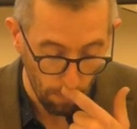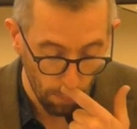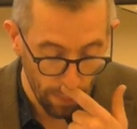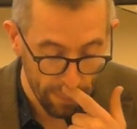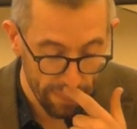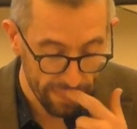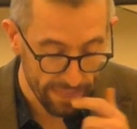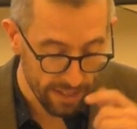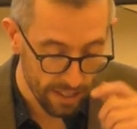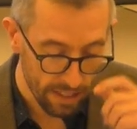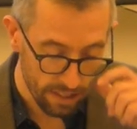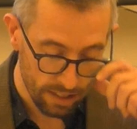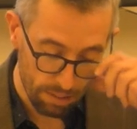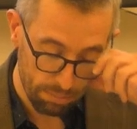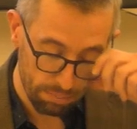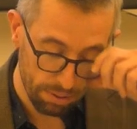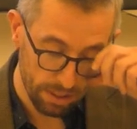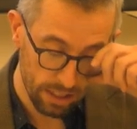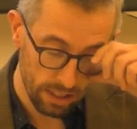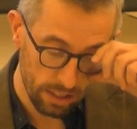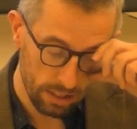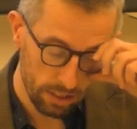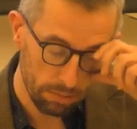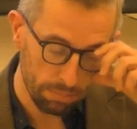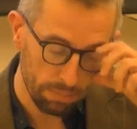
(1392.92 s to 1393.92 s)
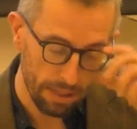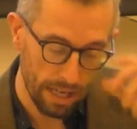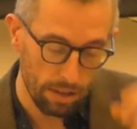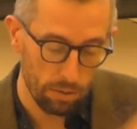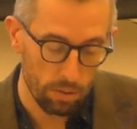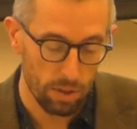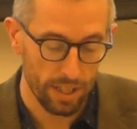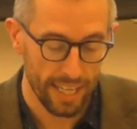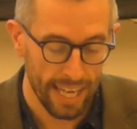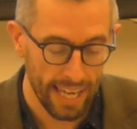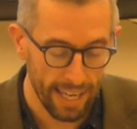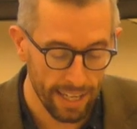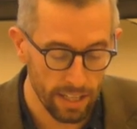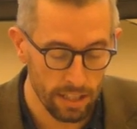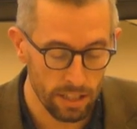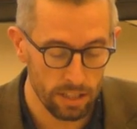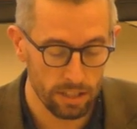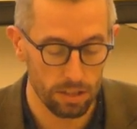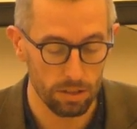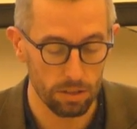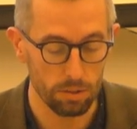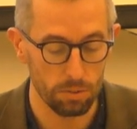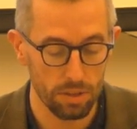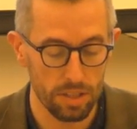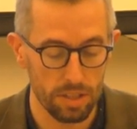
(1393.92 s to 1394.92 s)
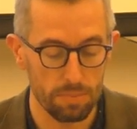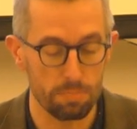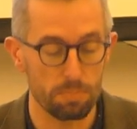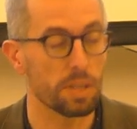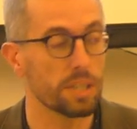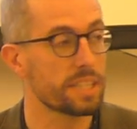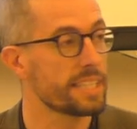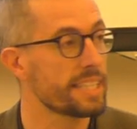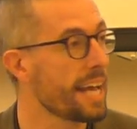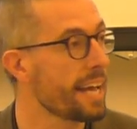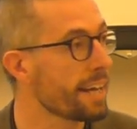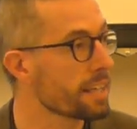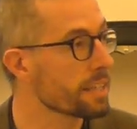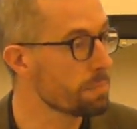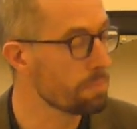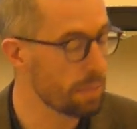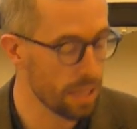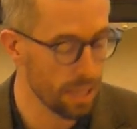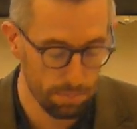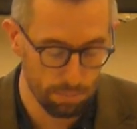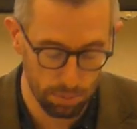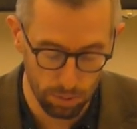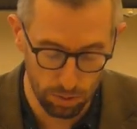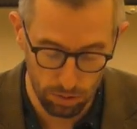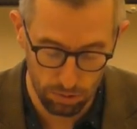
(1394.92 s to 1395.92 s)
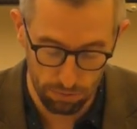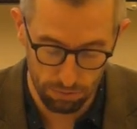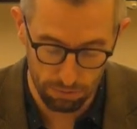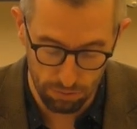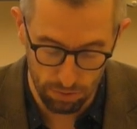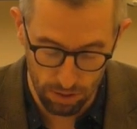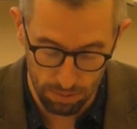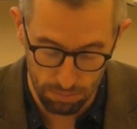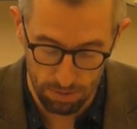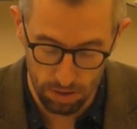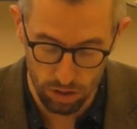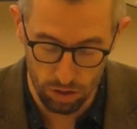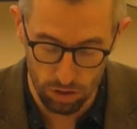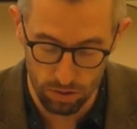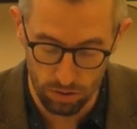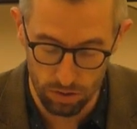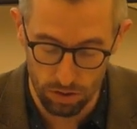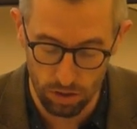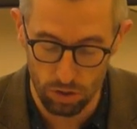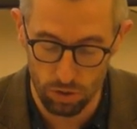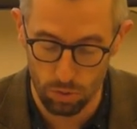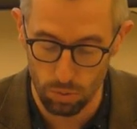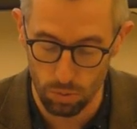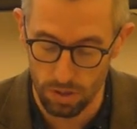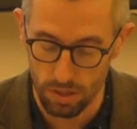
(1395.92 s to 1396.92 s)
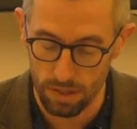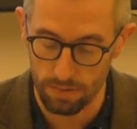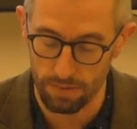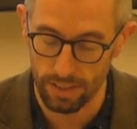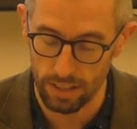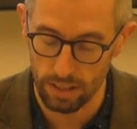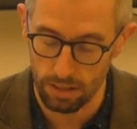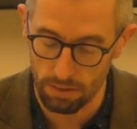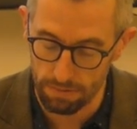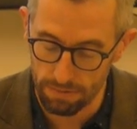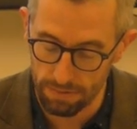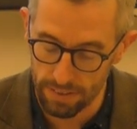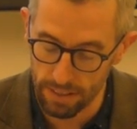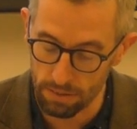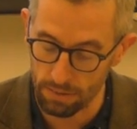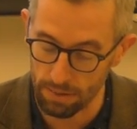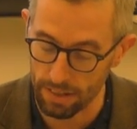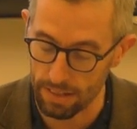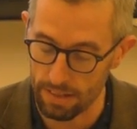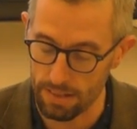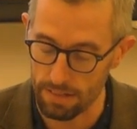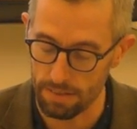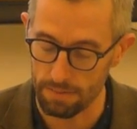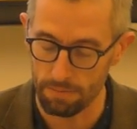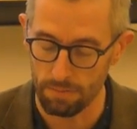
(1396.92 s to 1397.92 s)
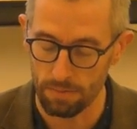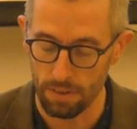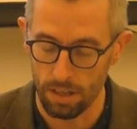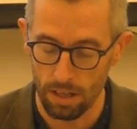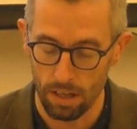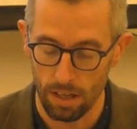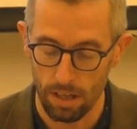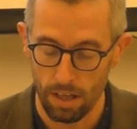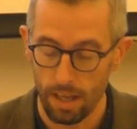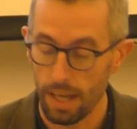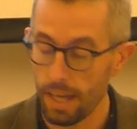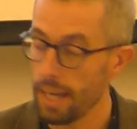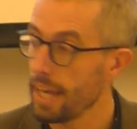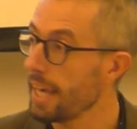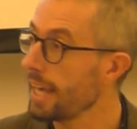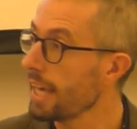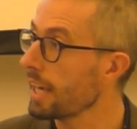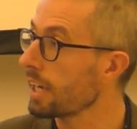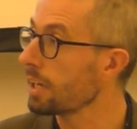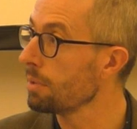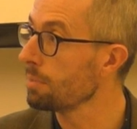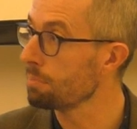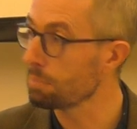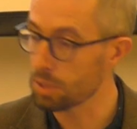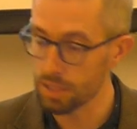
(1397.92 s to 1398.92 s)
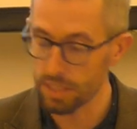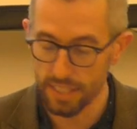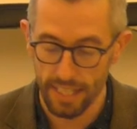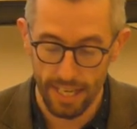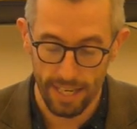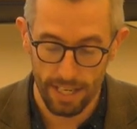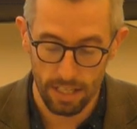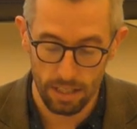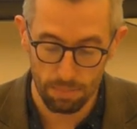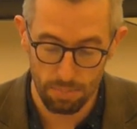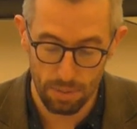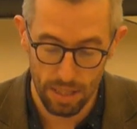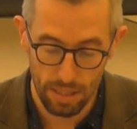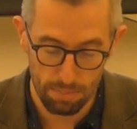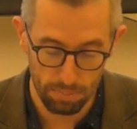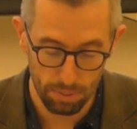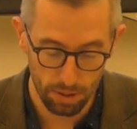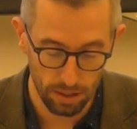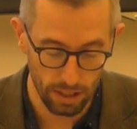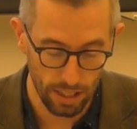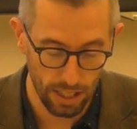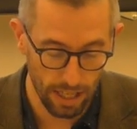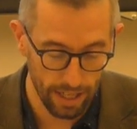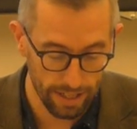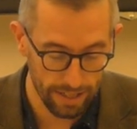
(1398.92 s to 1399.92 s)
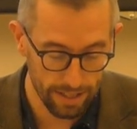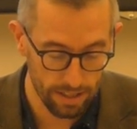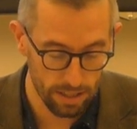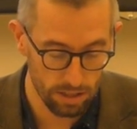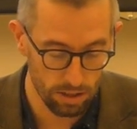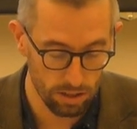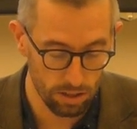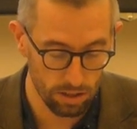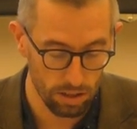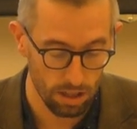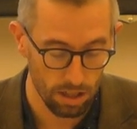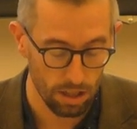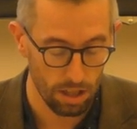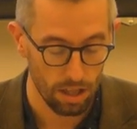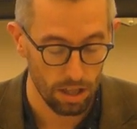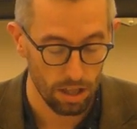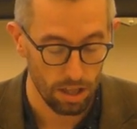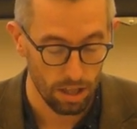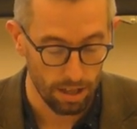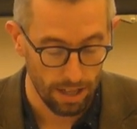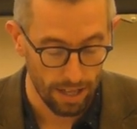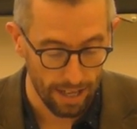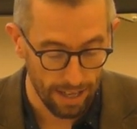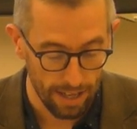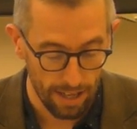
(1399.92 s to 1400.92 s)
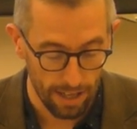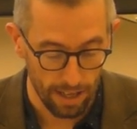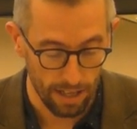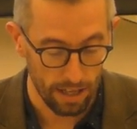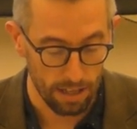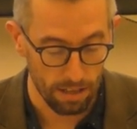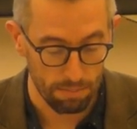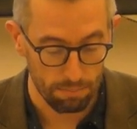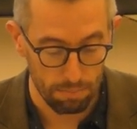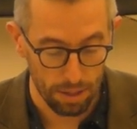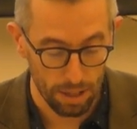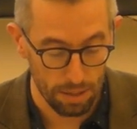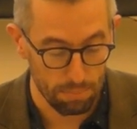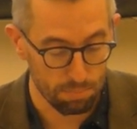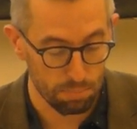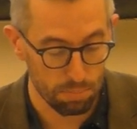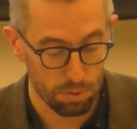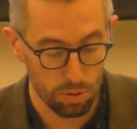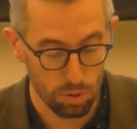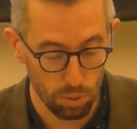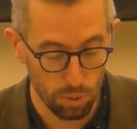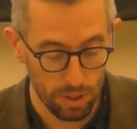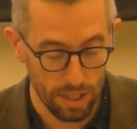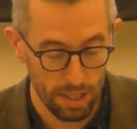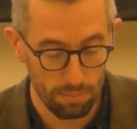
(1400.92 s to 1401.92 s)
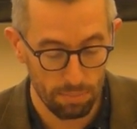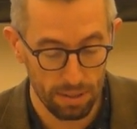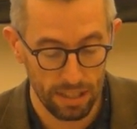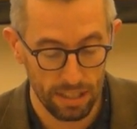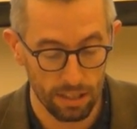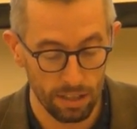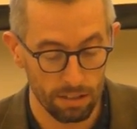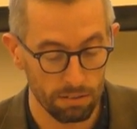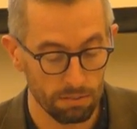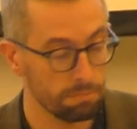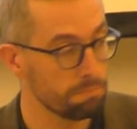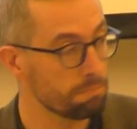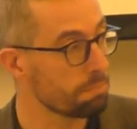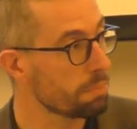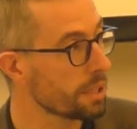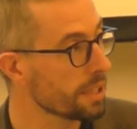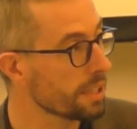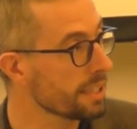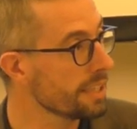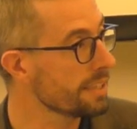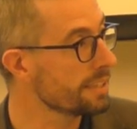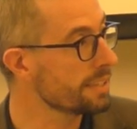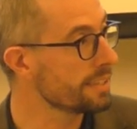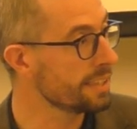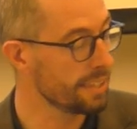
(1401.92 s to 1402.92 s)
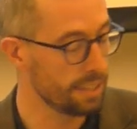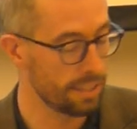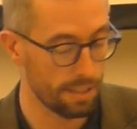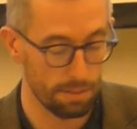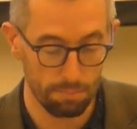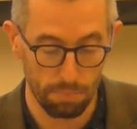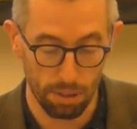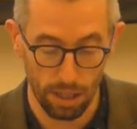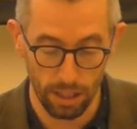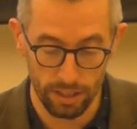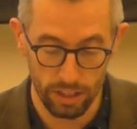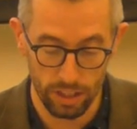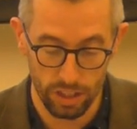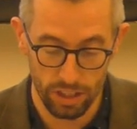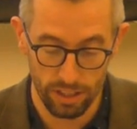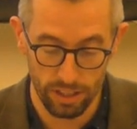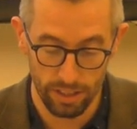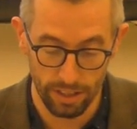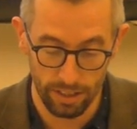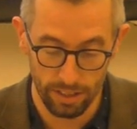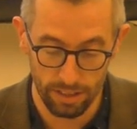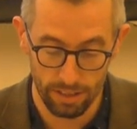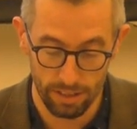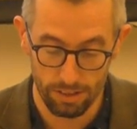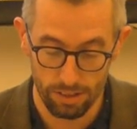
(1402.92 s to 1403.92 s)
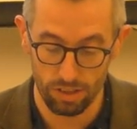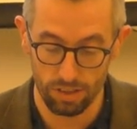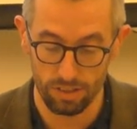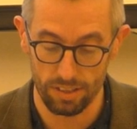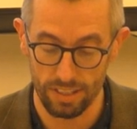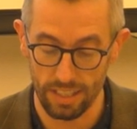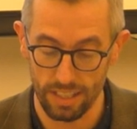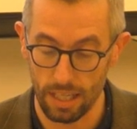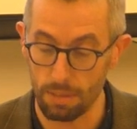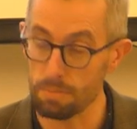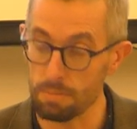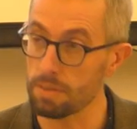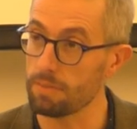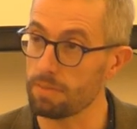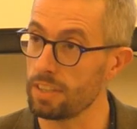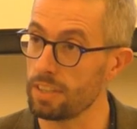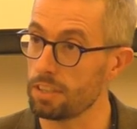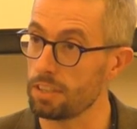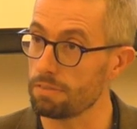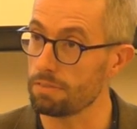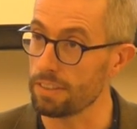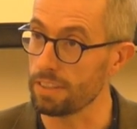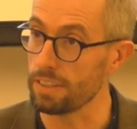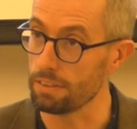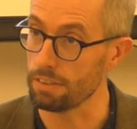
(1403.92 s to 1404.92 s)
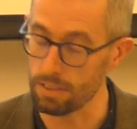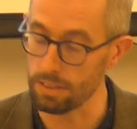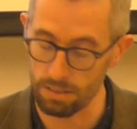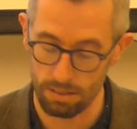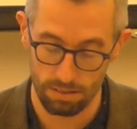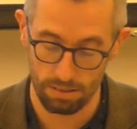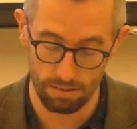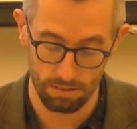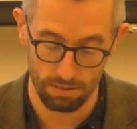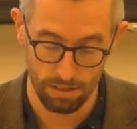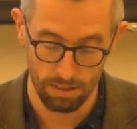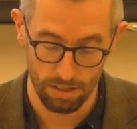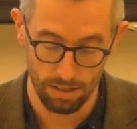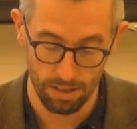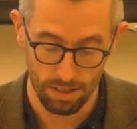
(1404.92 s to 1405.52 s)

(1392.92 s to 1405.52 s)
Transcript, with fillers: One thing that political power can do is protect people from certain sorts of interference. It can protect people either A, by prohibiting, policing, and punishing certain types of interference,